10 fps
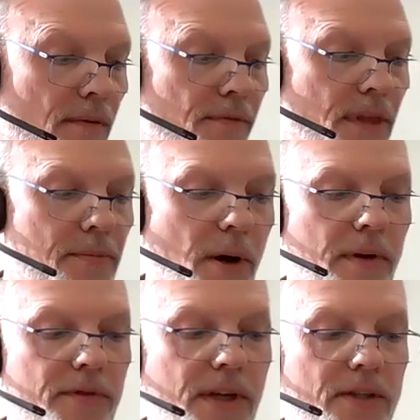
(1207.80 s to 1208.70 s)
of the
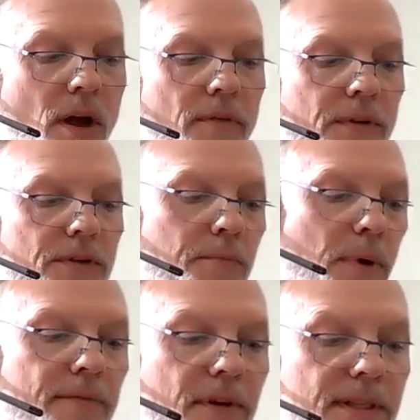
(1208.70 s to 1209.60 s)
Department of State's Office of
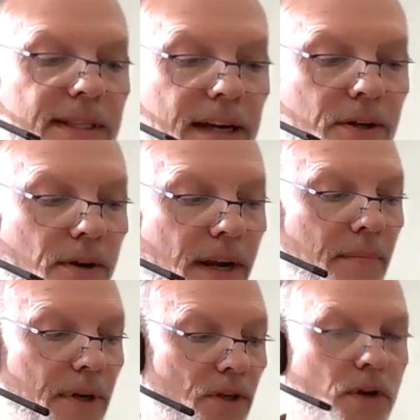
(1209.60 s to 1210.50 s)
Private Sector
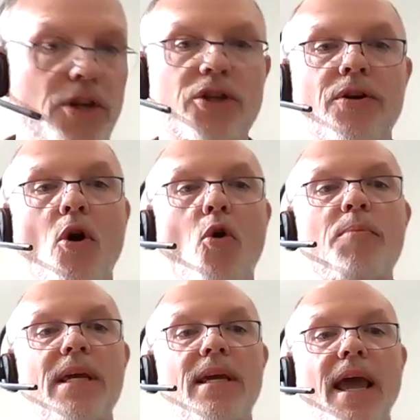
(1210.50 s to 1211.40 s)
Administration,
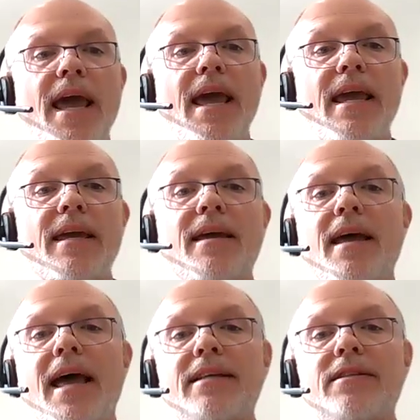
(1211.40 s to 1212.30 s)
OPA,
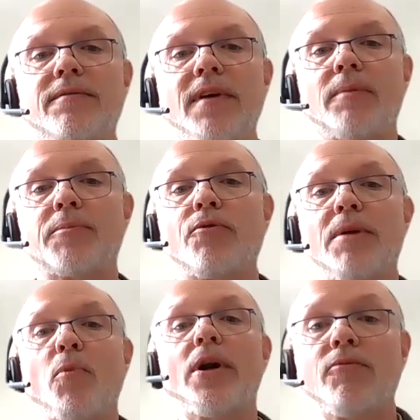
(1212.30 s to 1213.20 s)
has developed a
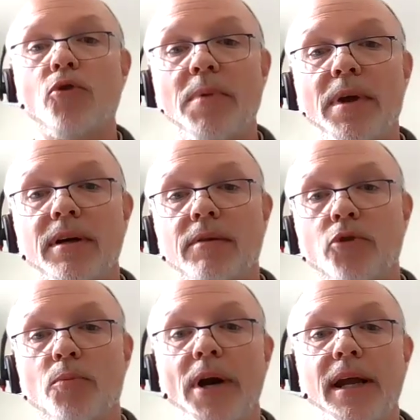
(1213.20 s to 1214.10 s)
reporting
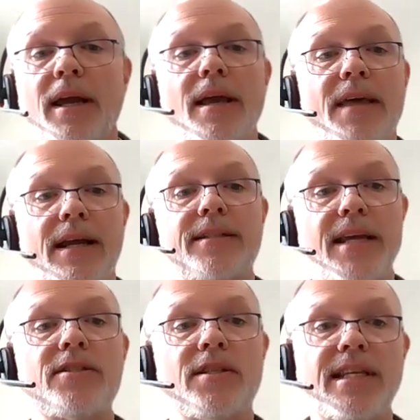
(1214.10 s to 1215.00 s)
rubric that
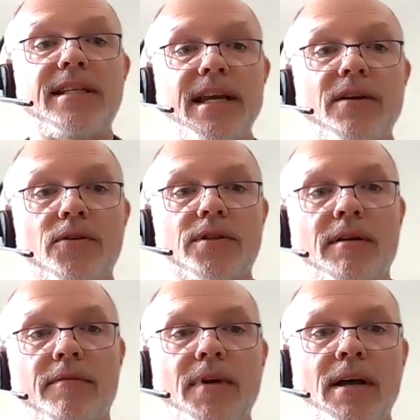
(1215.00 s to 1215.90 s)
contains details
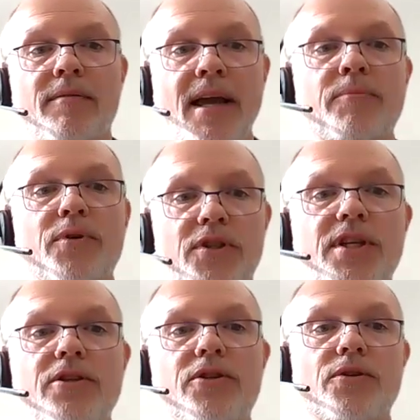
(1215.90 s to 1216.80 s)
of and
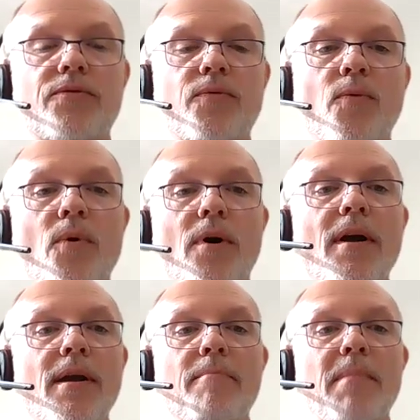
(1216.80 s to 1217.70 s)
procedures
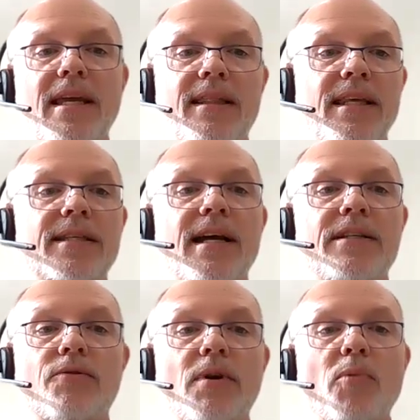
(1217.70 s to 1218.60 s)
for making these
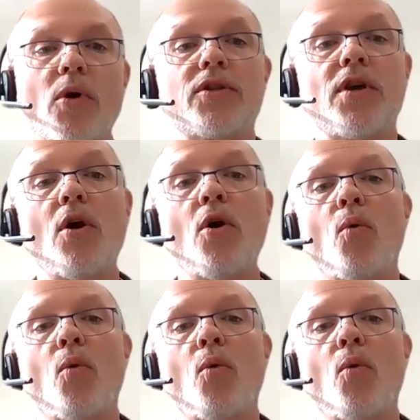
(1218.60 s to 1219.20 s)
kinds of reports.